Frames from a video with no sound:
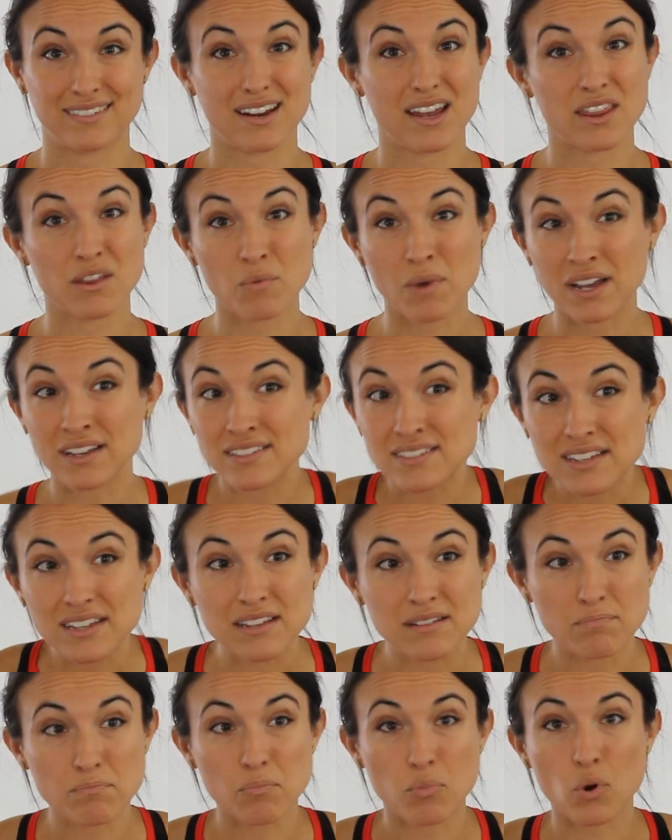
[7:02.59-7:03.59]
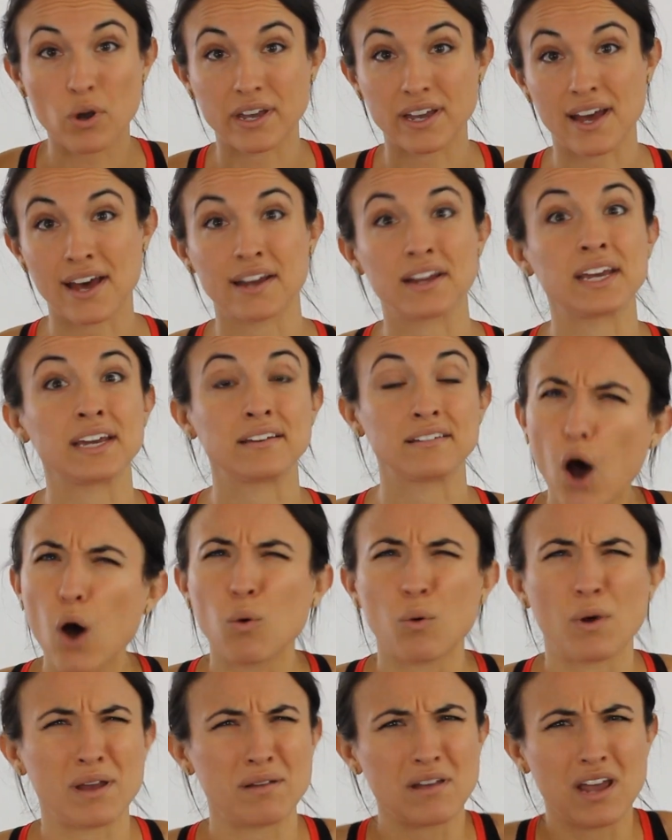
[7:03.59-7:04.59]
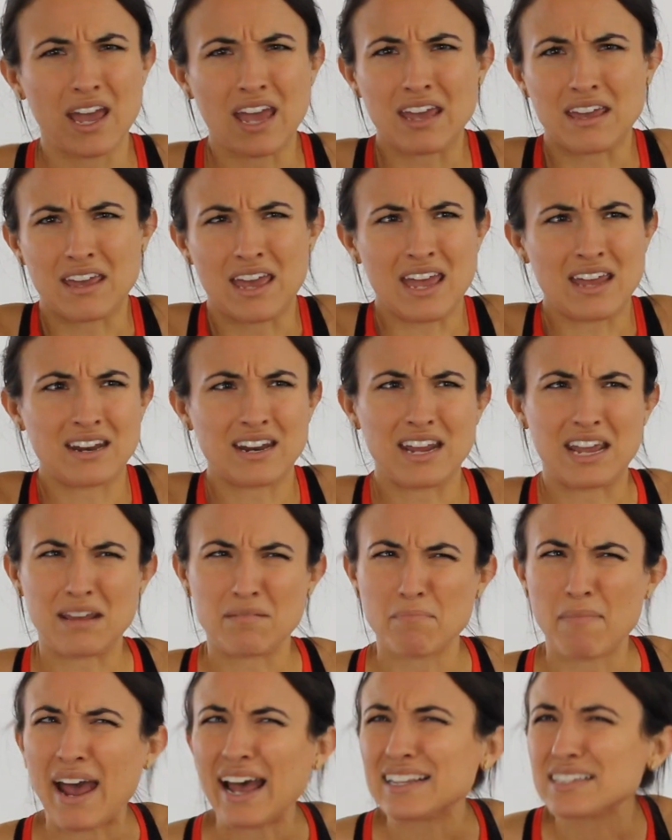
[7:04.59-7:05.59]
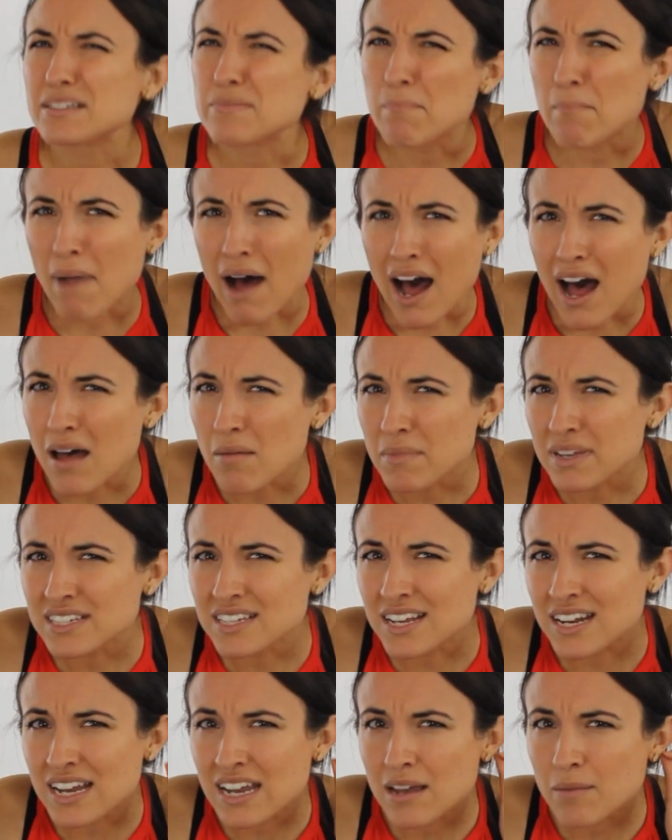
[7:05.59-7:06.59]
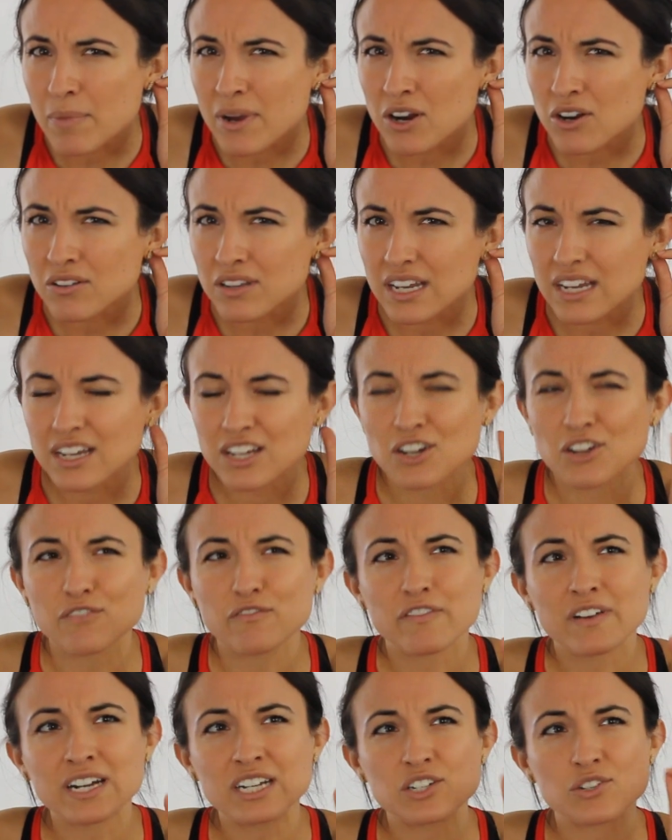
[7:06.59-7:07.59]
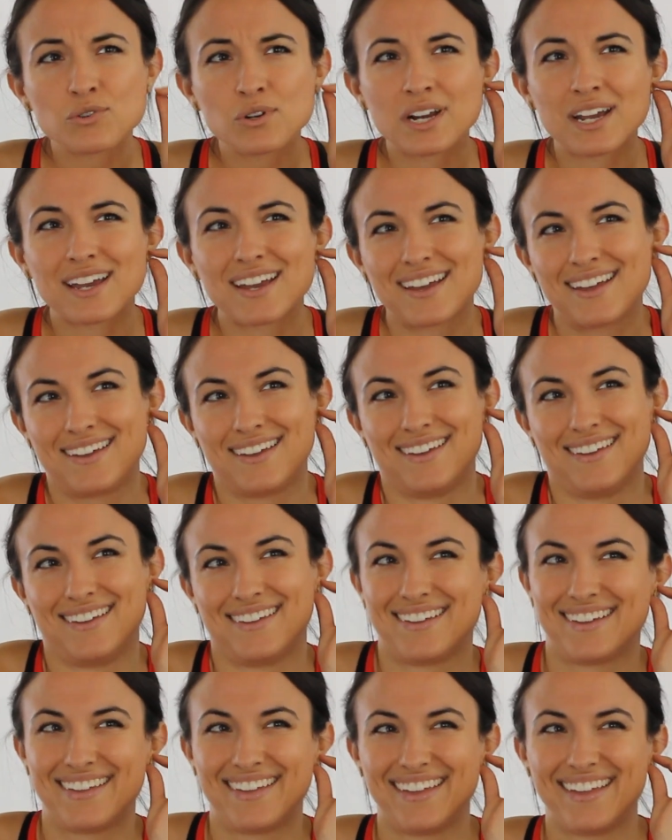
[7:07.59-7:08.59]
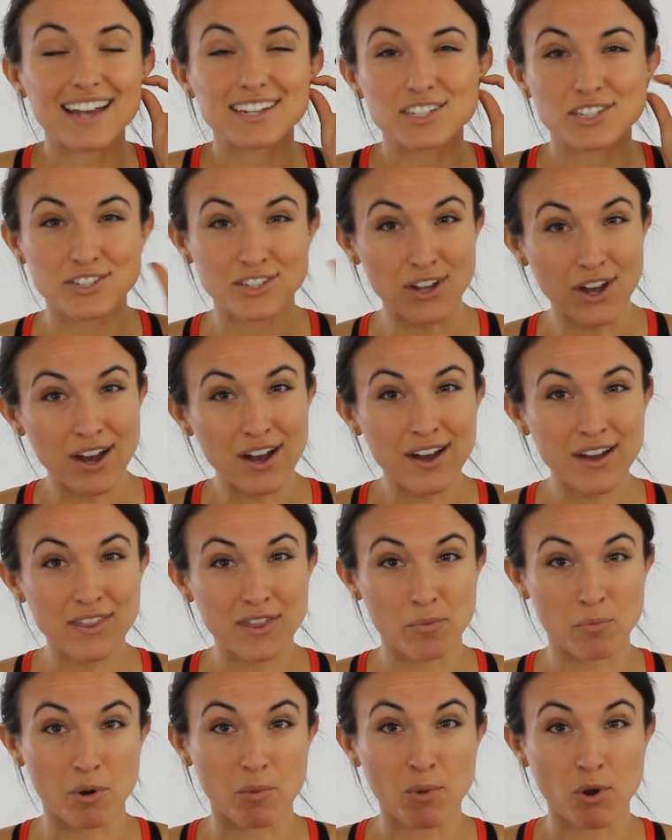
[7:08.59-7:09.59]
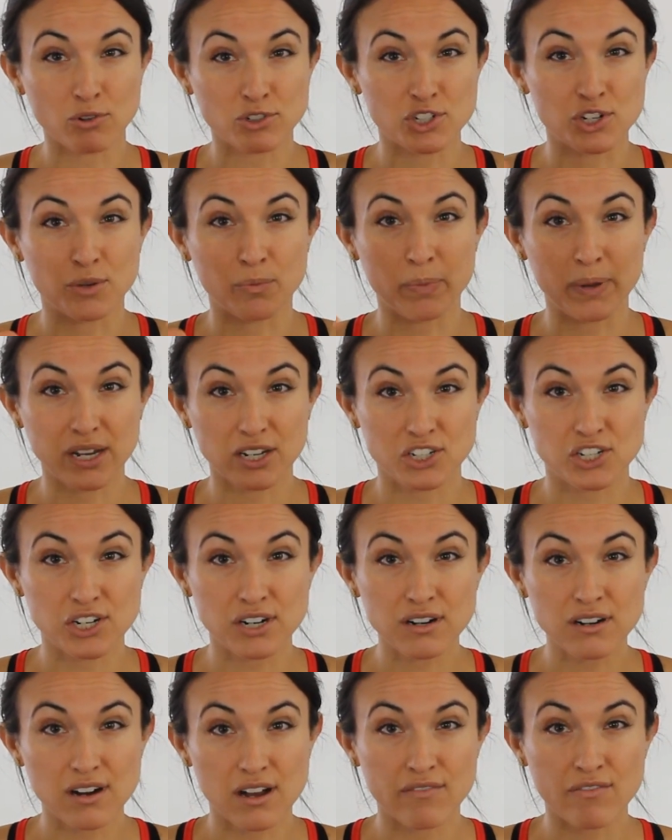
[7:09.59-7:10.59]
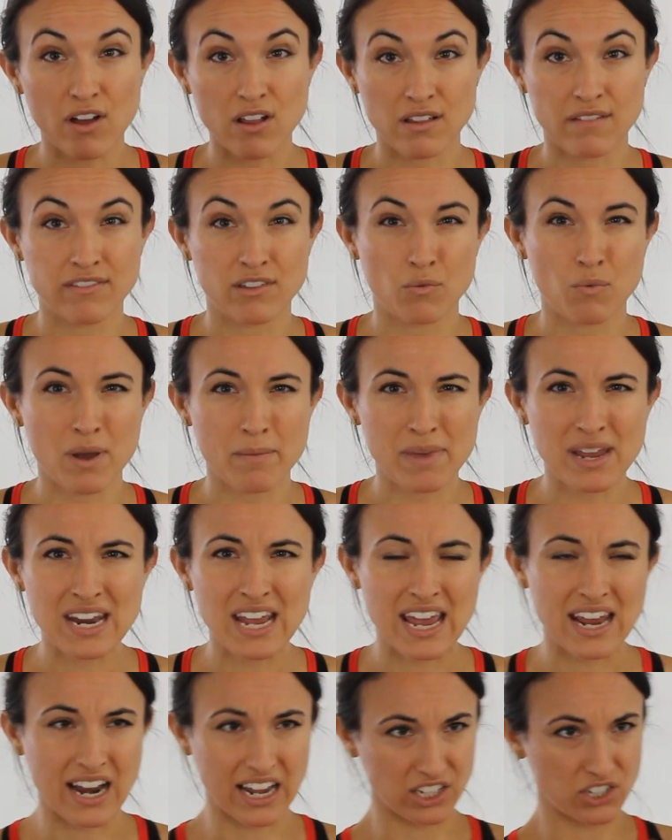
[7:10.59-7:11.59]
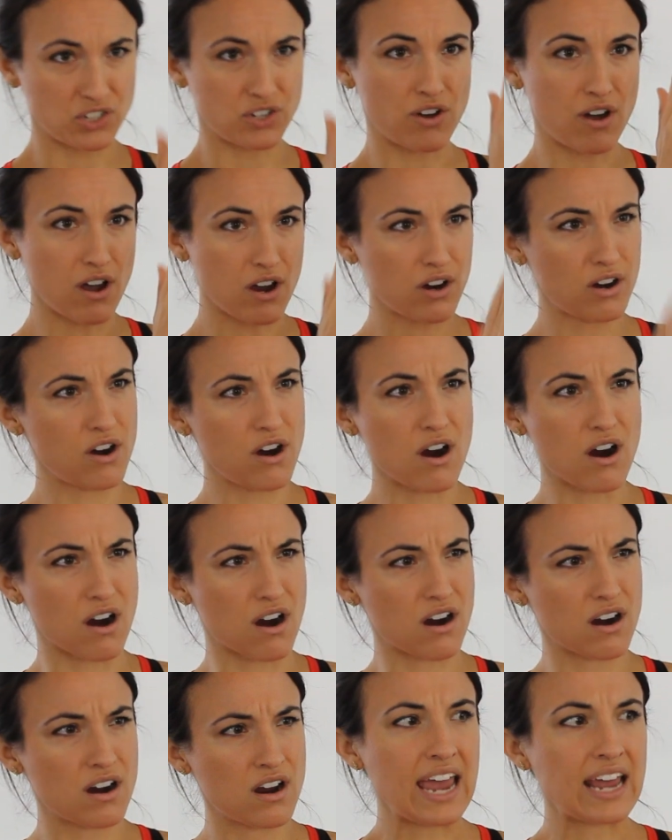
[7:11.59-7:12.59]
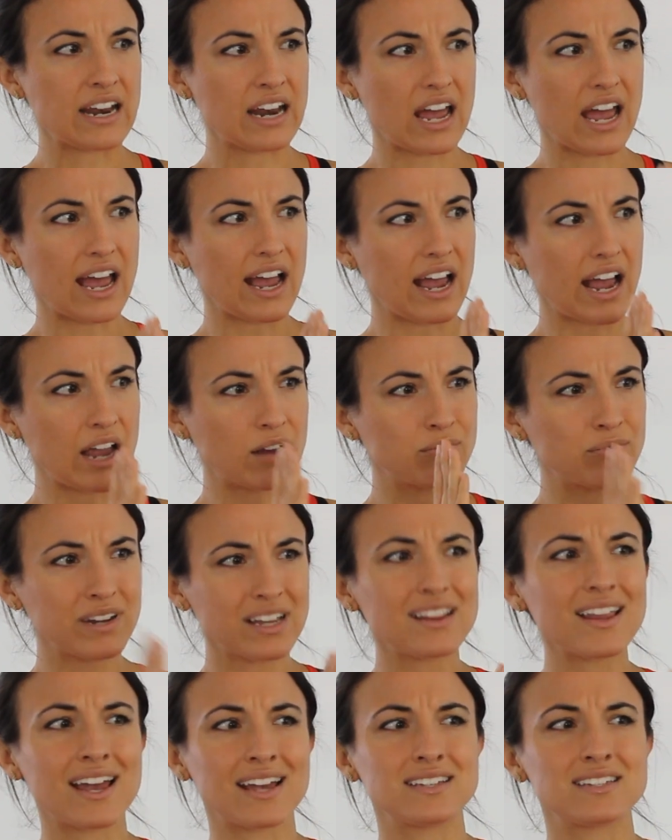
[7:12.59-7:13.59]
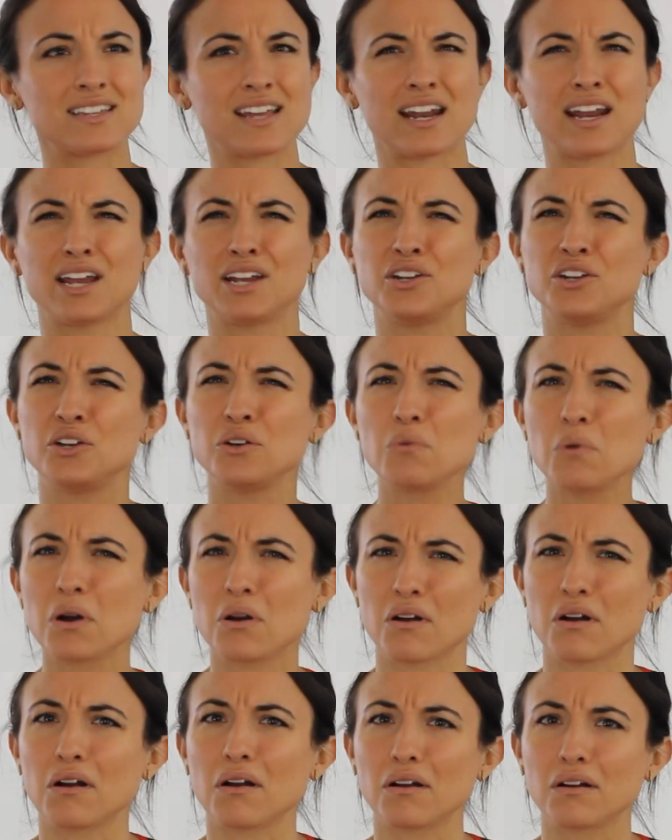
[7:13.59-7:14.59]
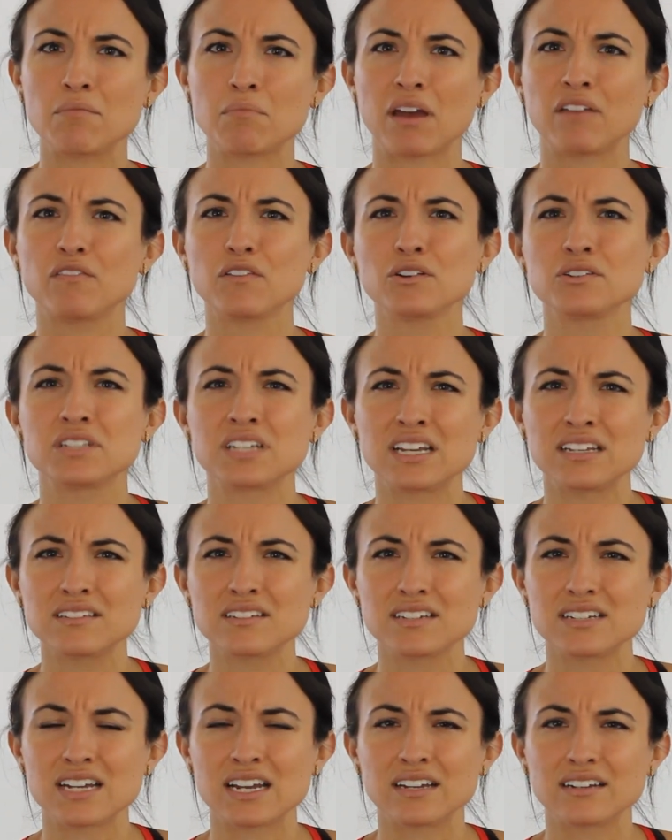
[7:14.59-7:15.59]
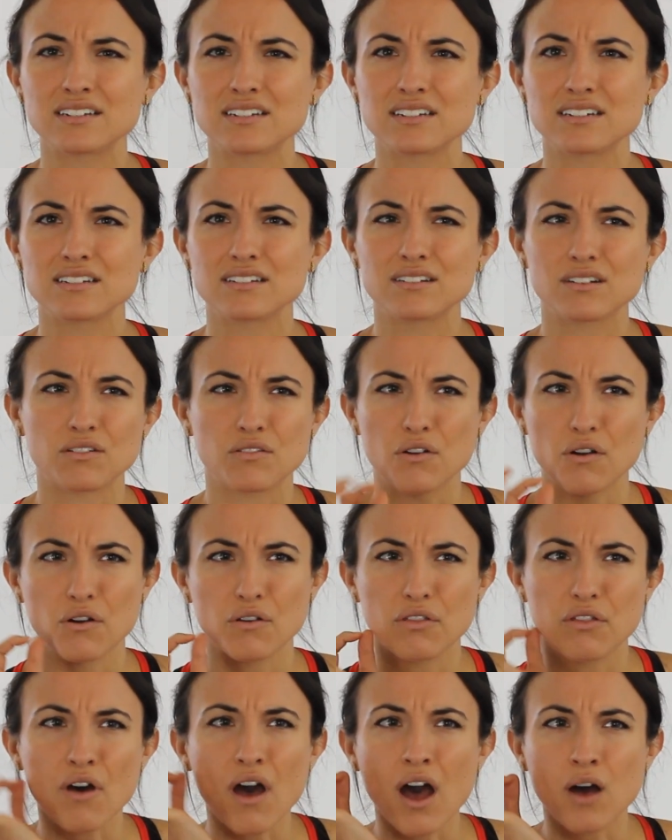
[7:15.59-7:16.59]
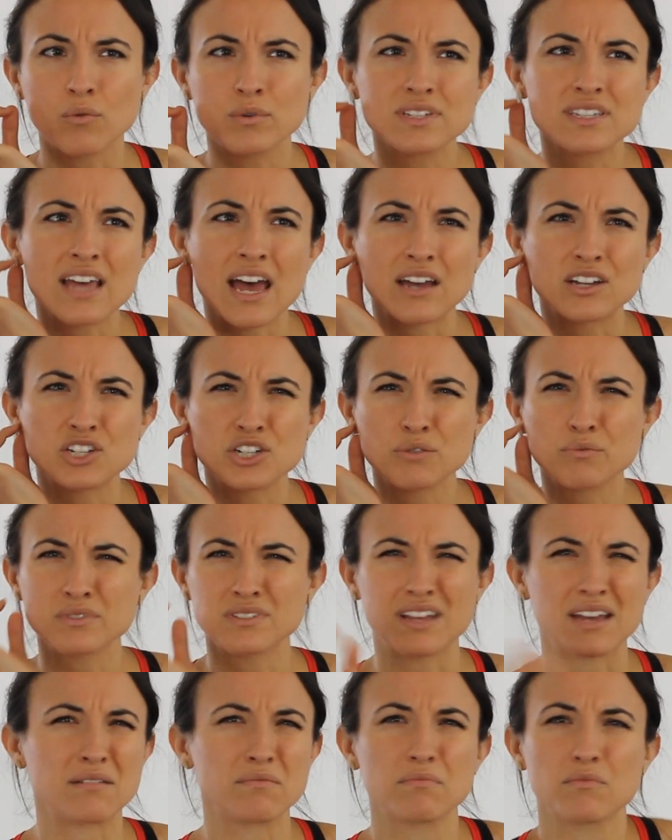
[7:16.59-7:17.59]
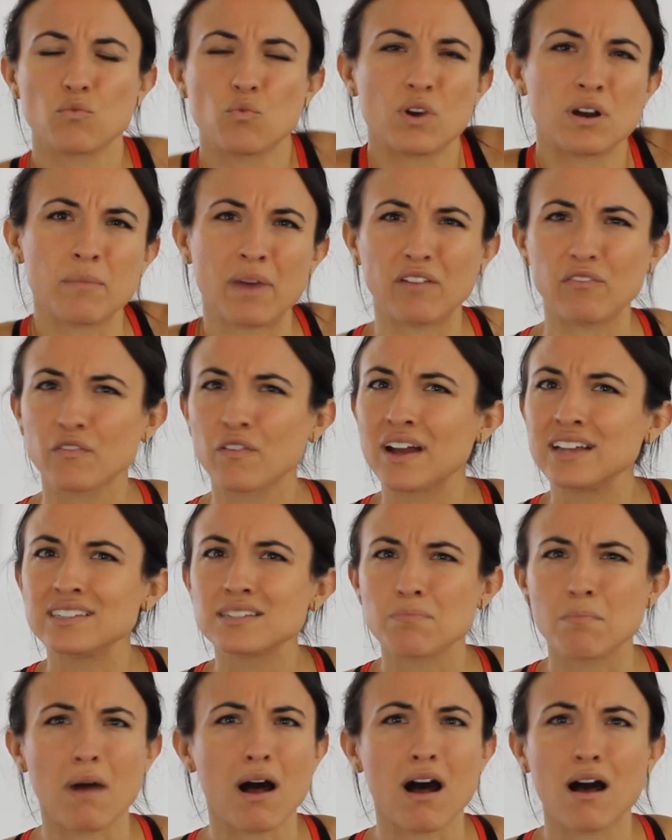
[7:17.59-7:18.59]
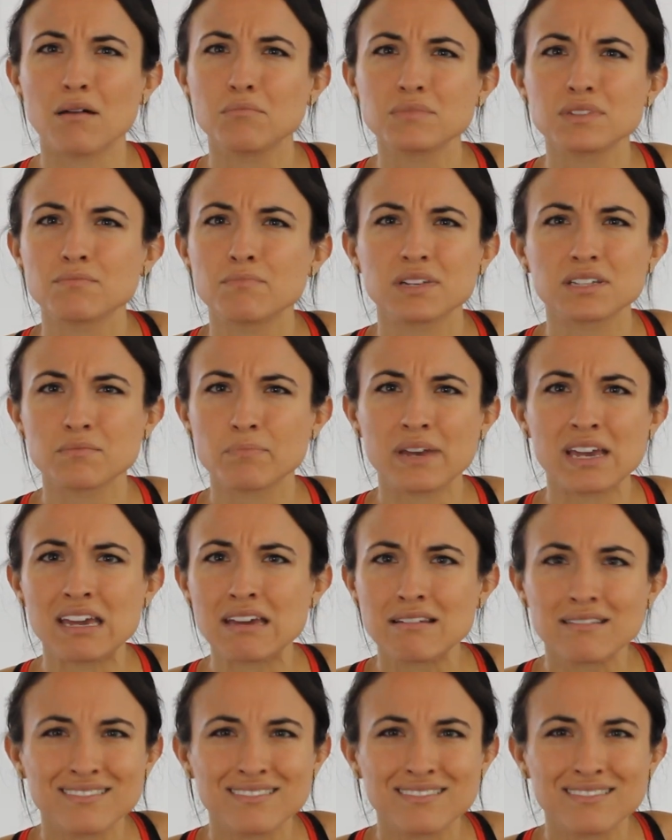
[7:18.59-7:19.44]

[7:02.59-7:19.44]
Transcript: Otherwise, boycotting. Oh, and Matt's mom is in it, apparently. You know, funny story. I saw the promotional picture of all of the women, and I saw her, and I realized that I knew her. And my first instinct or thought was that she was like one of my friend's moms, must be.